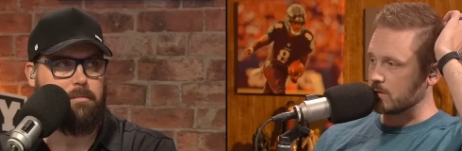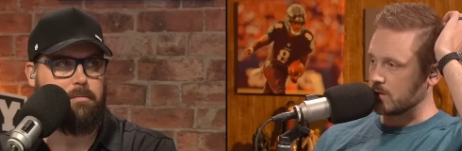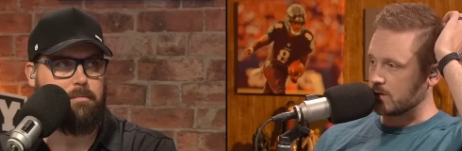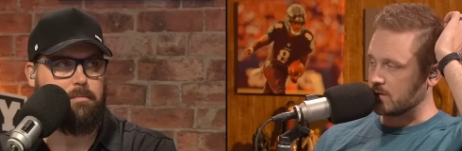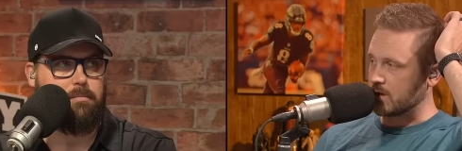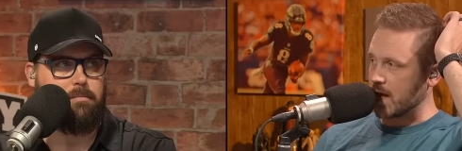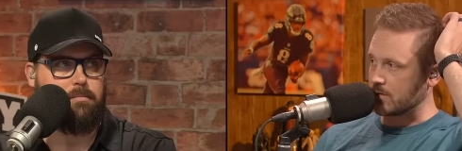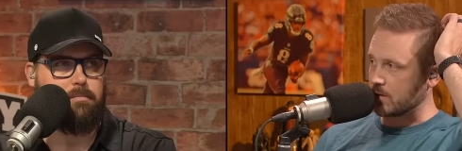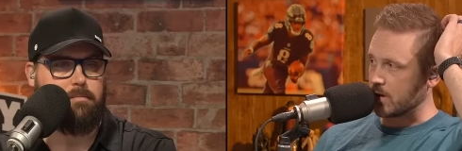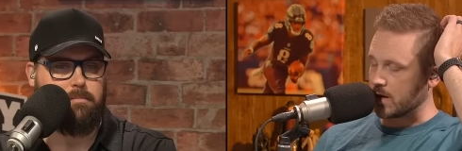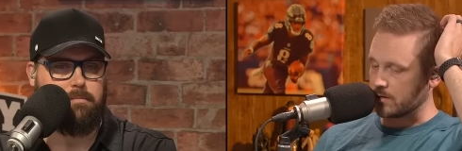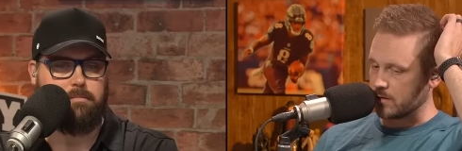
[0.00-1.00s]
Speaker 1: was a
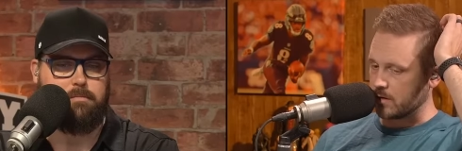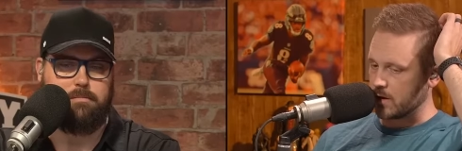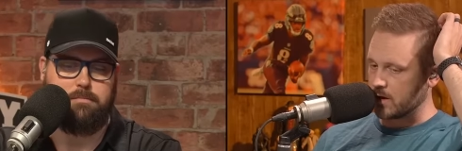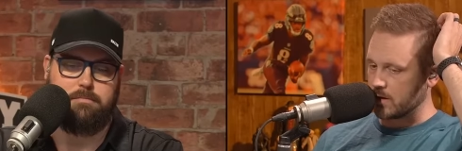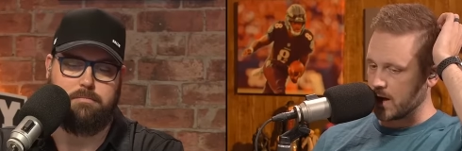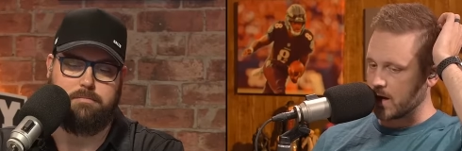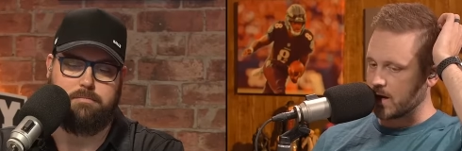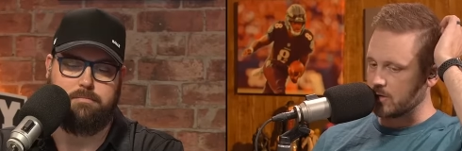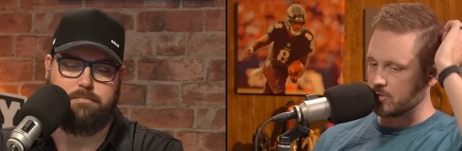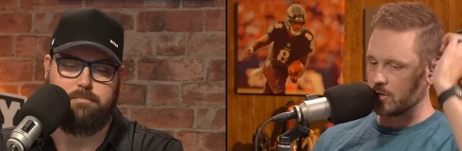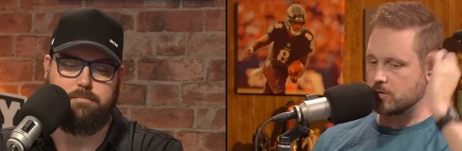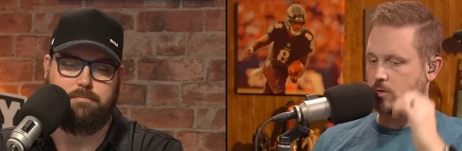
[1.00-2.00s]
disaster last year. They, they had
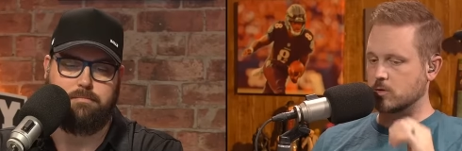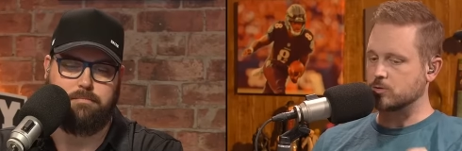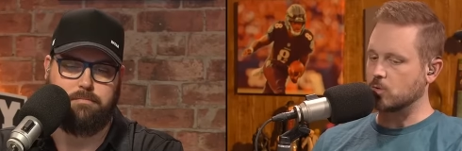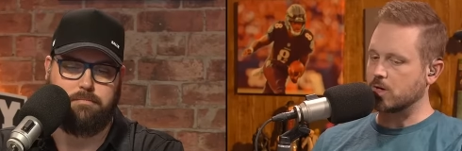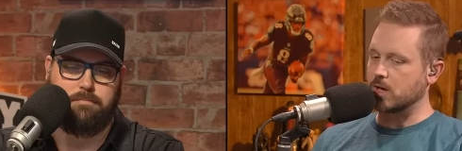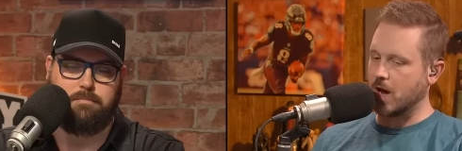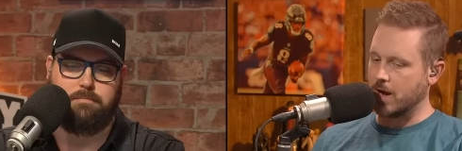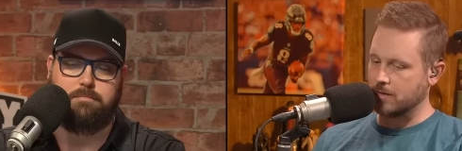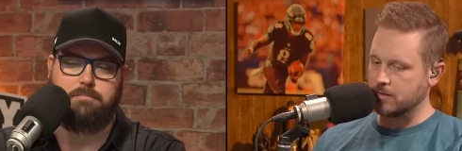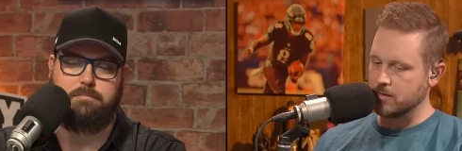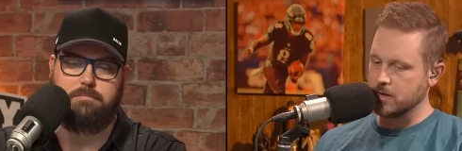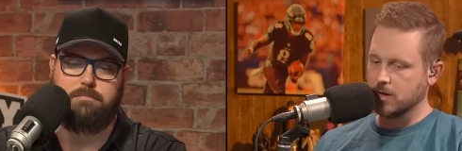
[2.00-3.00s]
injuries. They were
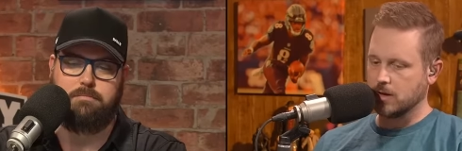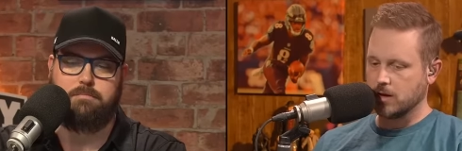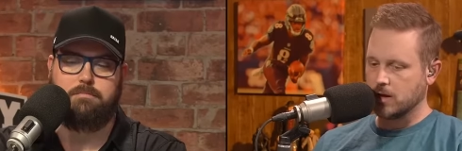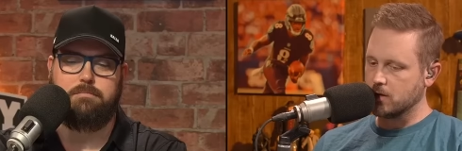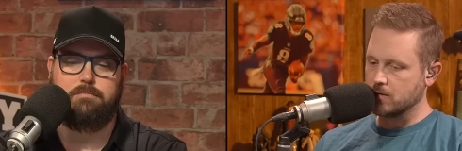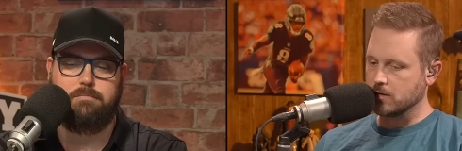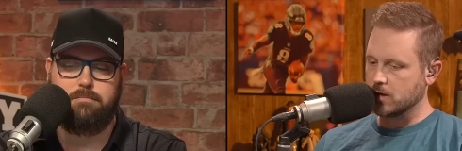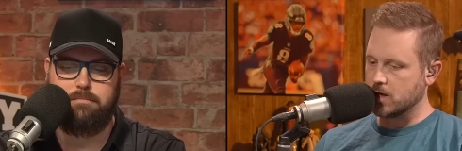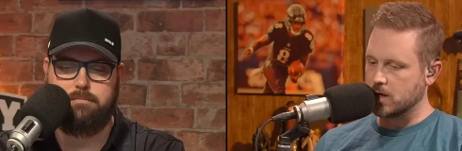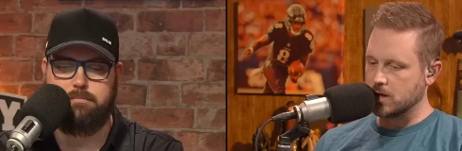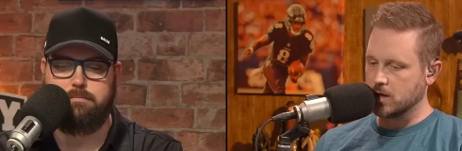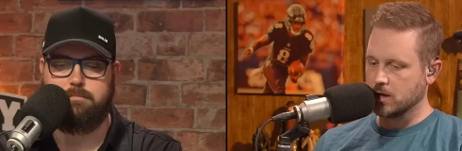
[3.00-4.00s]
twenty-ninth. In the
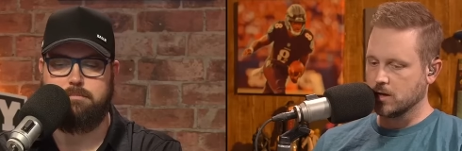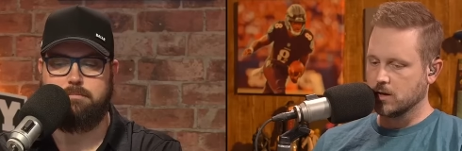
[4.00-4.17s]
league.